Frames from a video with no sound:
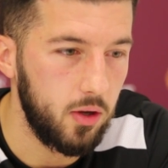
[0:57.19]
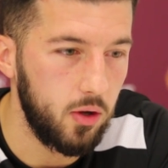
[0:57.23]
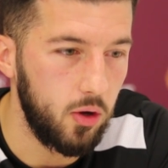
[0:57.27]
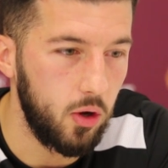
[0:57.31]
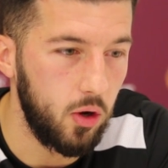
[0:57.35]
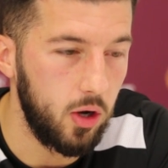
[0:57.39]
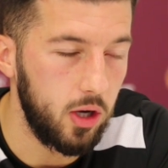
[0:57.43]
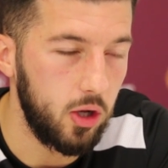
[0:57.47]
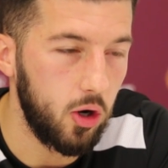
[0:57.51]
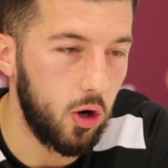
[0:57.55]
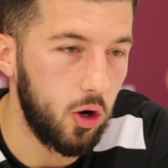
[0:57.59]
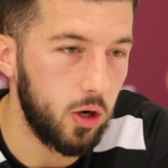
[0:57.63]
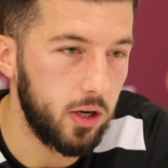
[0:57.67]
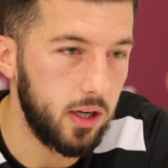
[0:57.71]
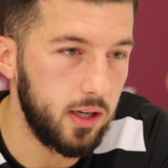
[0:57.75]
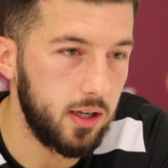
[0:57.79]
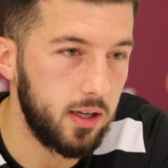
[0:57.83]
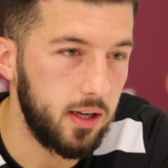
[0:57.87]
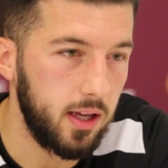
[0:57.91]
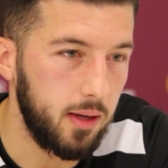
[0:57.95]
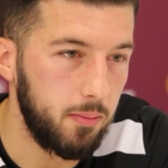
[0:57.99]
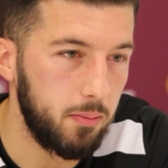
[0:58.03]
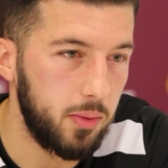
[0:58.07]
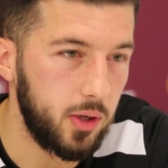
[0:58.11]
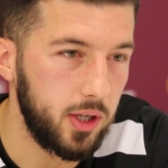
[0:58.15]
early on
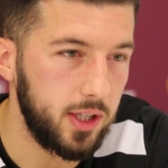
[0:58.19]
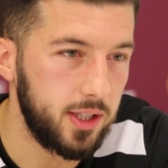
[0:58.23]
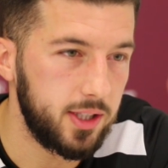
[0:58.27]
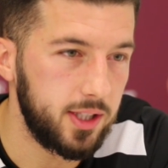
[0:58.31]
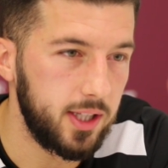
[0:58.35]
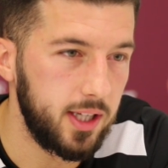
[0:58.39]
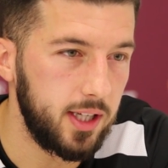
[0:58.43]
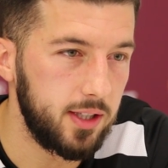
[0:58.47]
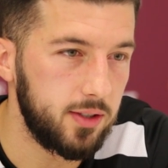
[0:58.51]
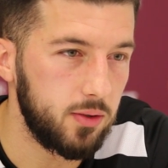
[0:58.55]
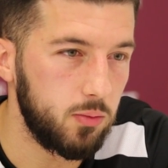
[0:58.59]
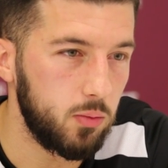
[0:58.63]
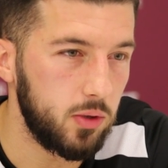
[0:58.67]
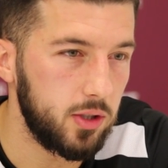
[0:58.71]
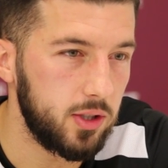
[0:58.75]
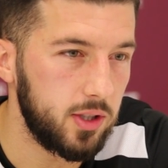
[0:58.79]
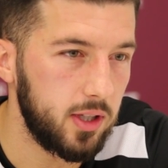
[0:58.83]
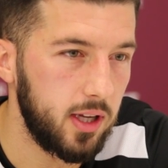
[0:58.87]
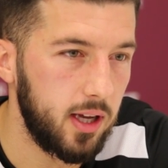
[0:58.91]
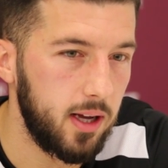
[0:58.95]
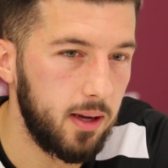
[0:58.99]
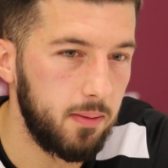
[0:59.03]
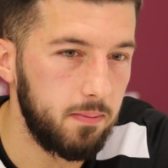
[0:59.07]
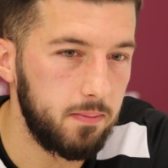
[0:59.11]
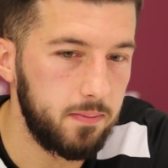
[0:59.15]
in pre-season
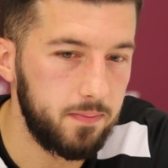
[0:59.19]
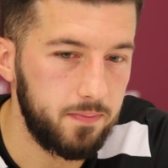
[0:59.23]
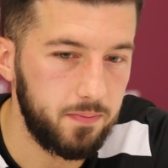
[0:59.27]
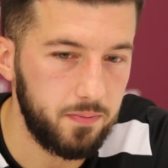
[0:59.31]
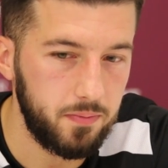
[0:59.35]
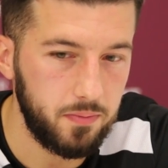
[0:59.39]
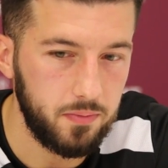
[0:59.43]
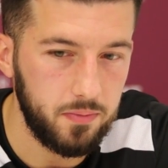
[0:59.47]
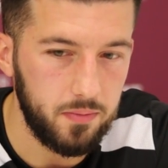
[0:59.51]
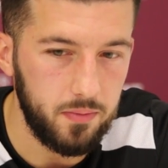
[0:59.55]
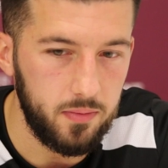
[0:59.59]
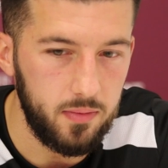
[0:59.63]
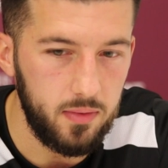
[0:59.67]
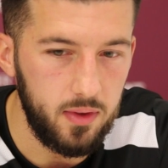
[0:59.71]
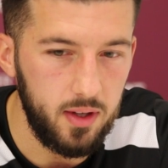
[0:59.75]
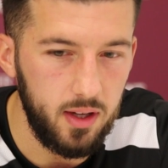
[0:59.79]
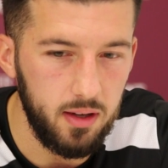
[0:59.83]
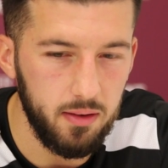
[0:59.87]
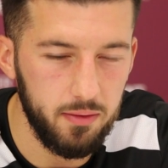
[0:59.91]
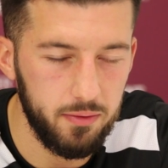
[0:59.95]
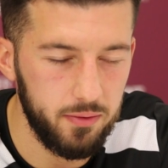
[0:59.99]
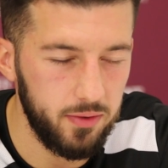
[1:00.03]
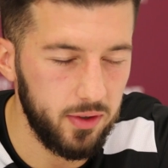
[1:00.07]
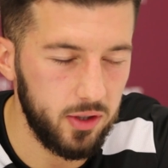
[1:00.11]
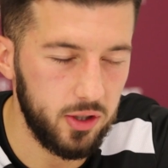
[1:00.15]
was
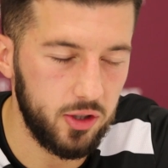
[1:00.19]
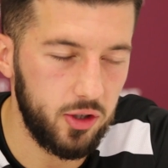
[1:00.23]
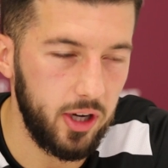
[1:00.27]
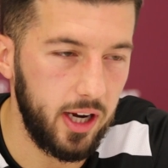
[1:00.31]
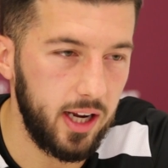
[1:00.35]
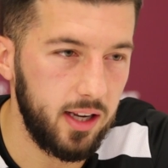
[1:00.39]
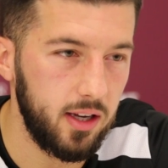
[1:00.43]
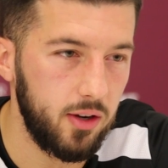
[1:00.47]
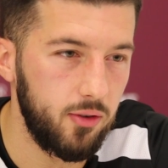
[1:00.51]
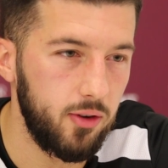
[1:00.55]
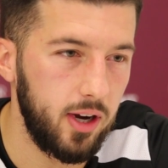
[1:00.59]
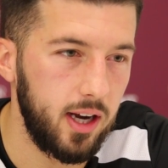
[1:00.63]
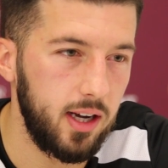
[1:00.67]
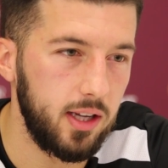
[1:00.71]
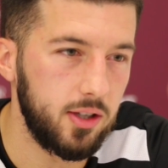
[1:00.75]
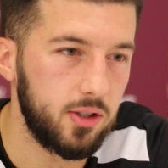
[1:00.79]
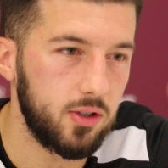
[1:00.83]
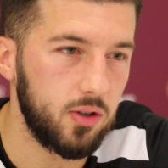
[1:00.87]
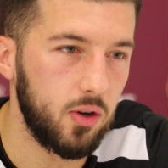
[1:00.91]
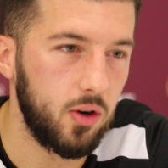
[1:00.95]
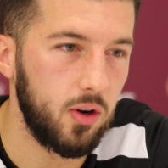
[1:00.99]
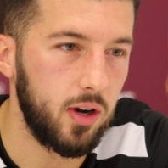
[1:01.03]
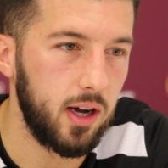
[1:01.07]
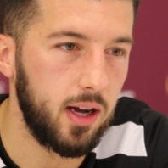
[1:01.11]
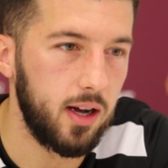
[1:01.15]
frustrating, really.
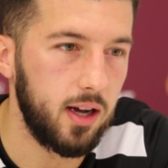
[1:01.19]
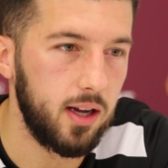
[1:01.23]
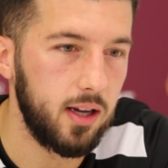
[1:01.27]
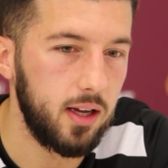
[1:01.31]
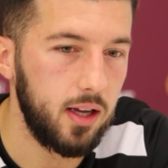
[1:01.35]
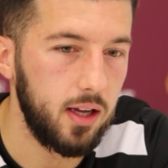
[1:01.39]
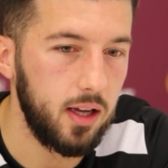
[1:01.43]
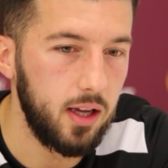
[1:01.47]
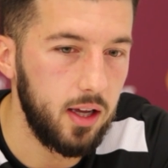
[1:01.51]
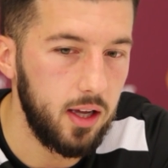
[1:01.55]
So